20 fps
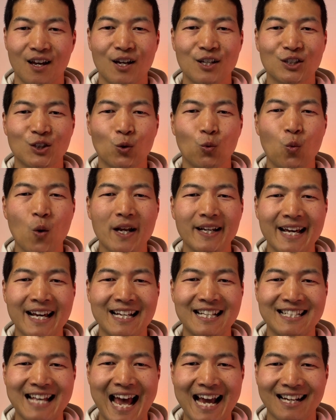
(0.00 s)
So what
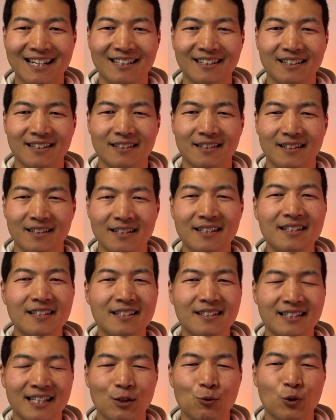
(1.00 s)
exactly is
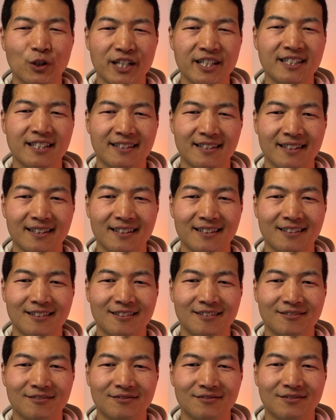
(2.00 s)
synchronicity?
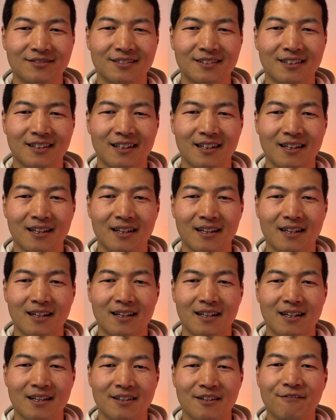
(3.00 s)

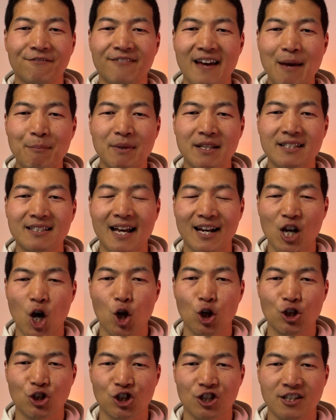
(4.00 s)
The famous
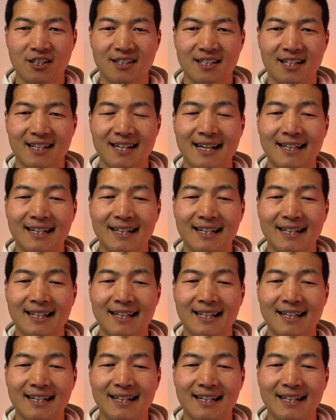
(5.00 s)
psychologist